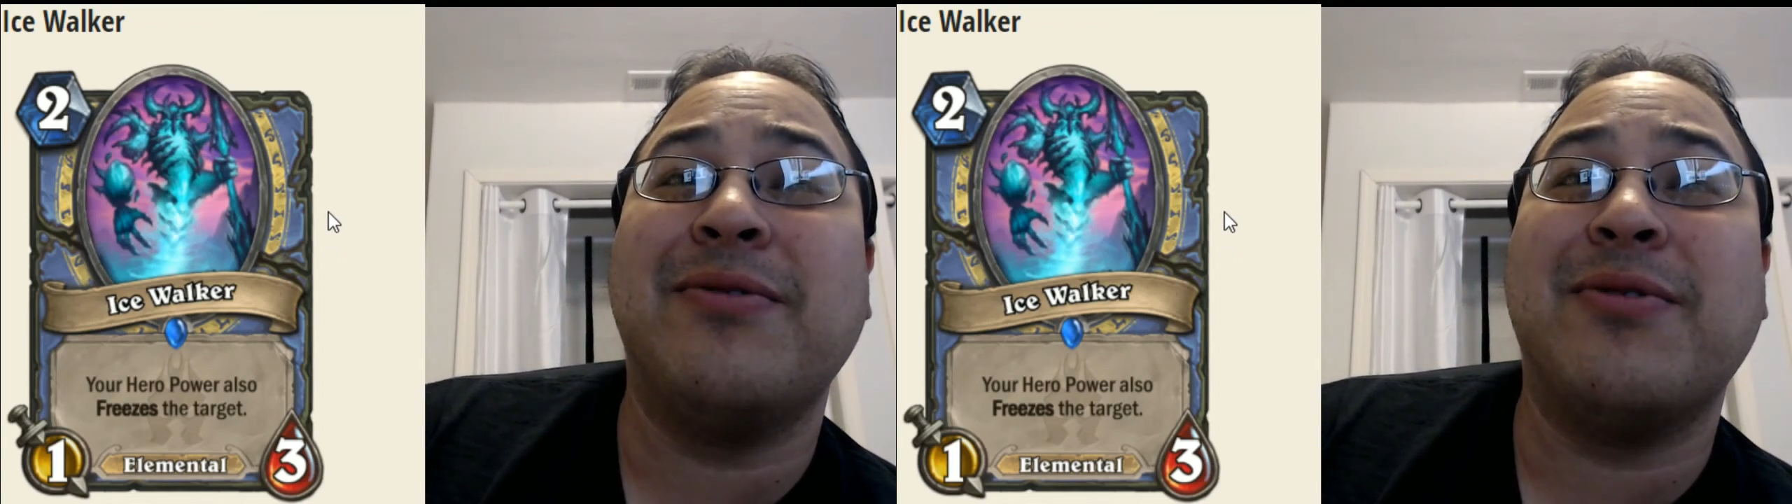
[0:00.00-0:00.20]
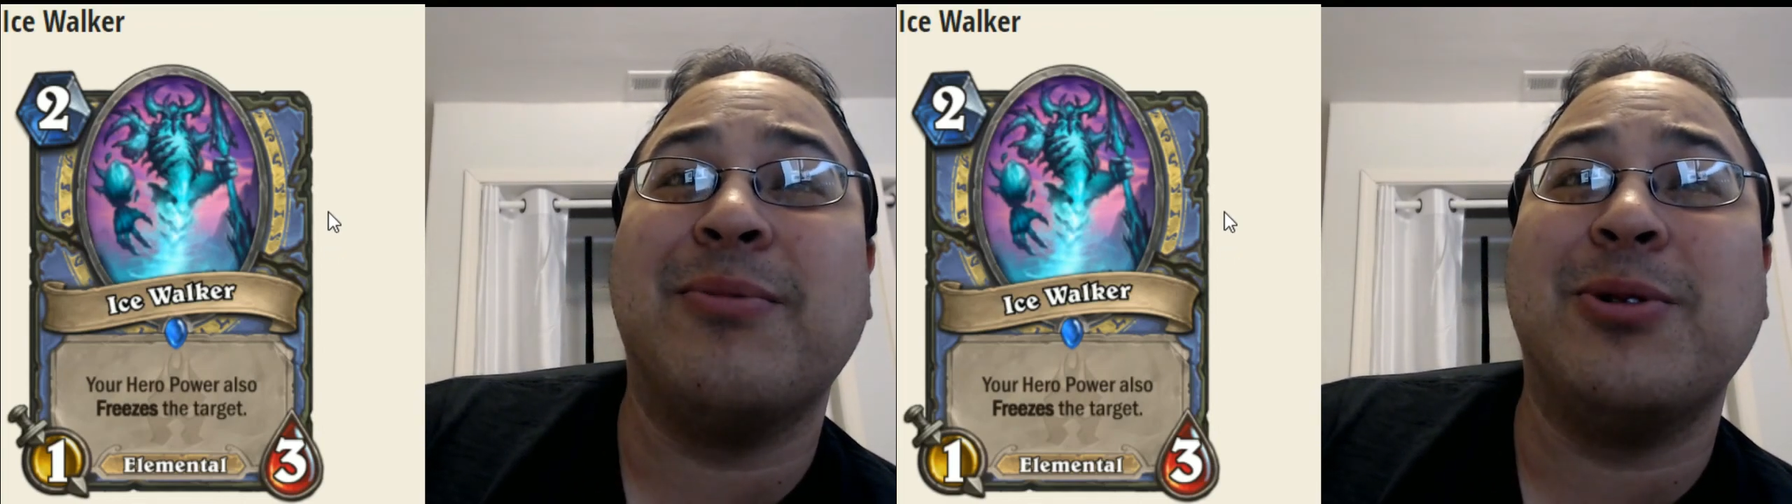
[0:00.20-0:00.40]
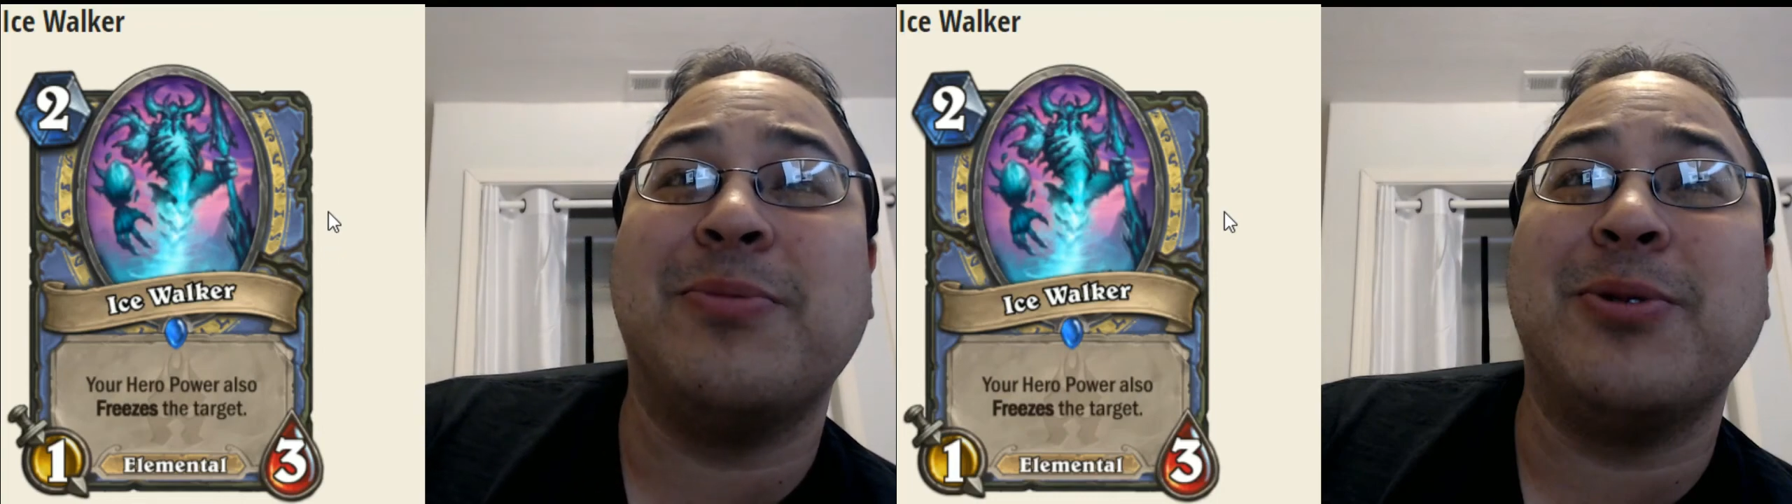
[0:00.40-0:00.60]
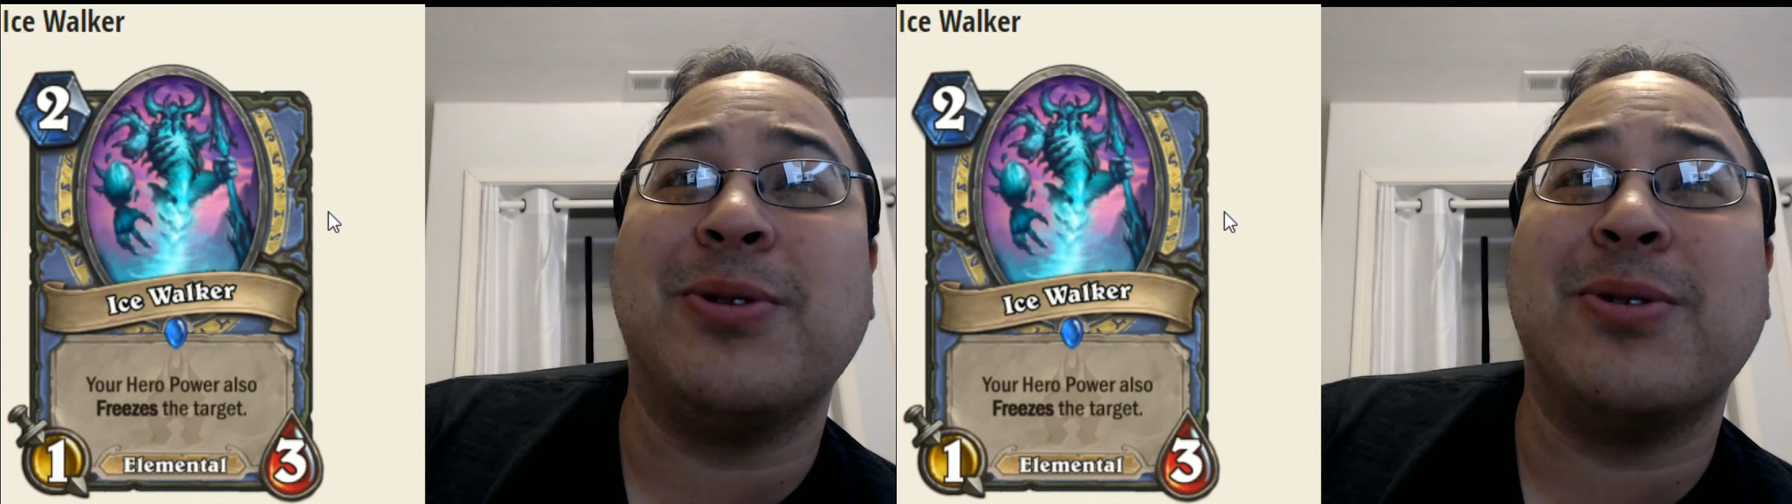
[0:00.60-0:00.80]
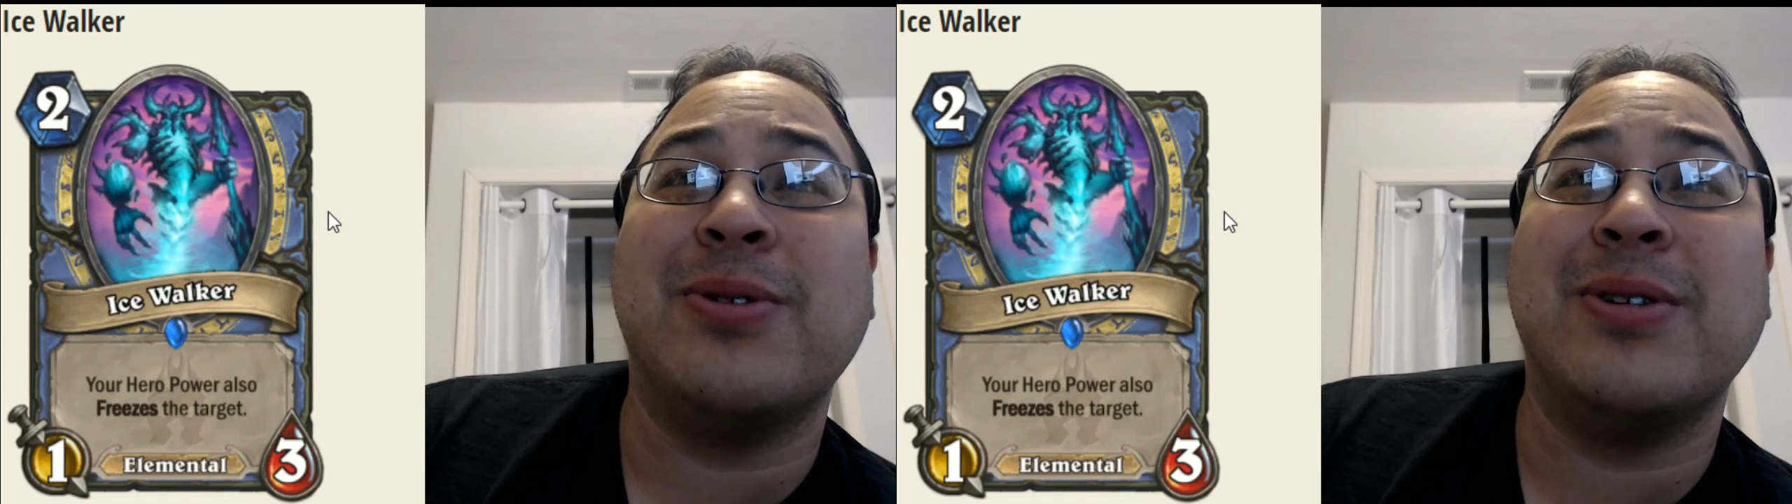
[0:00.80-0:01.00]
for multiple
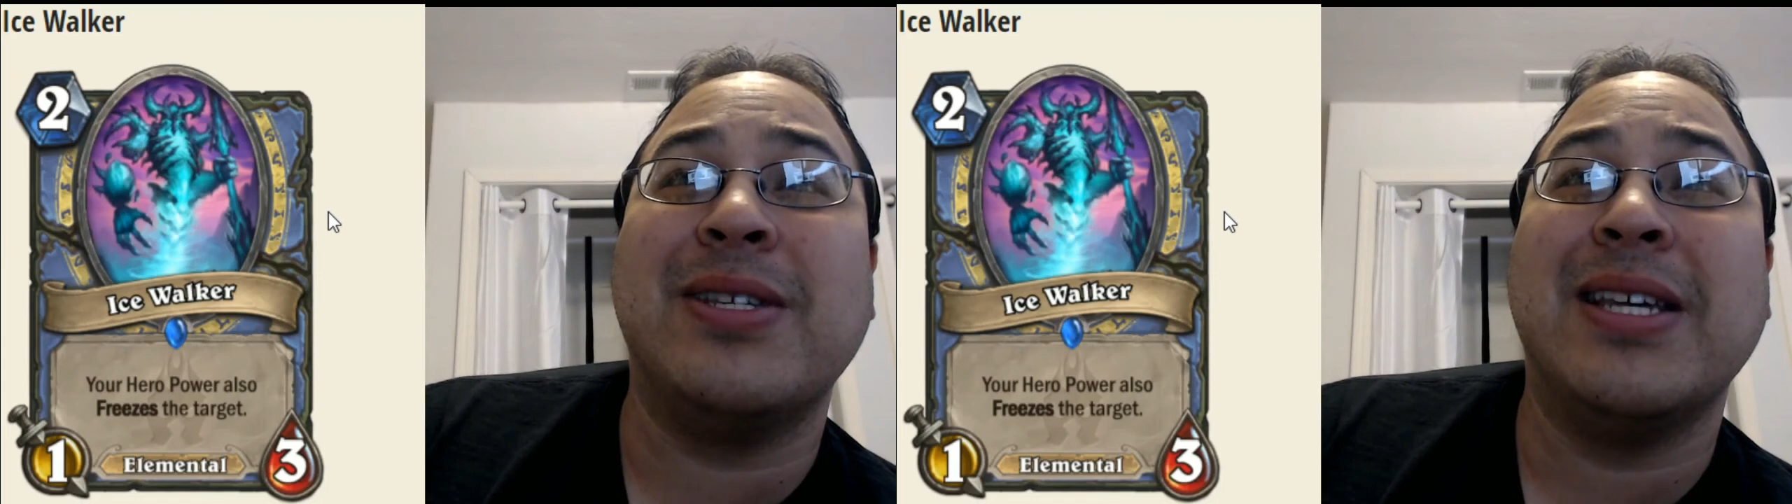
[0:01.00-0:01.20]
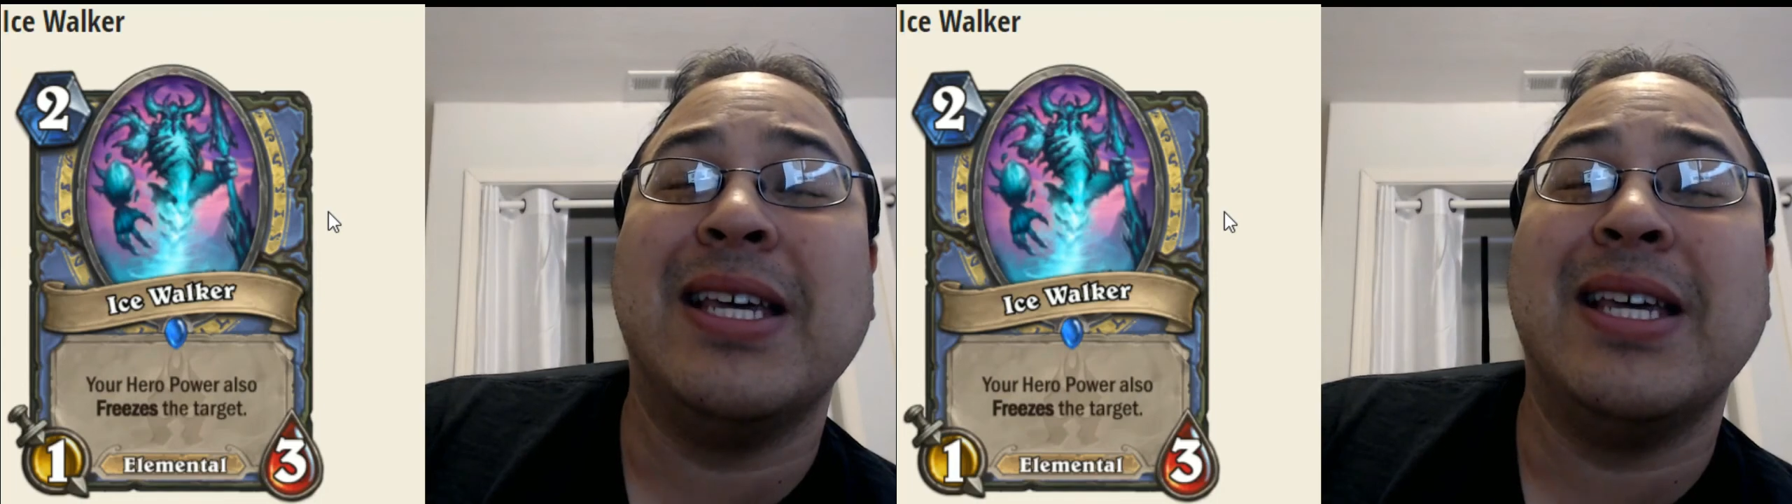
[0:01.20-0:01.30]
turns,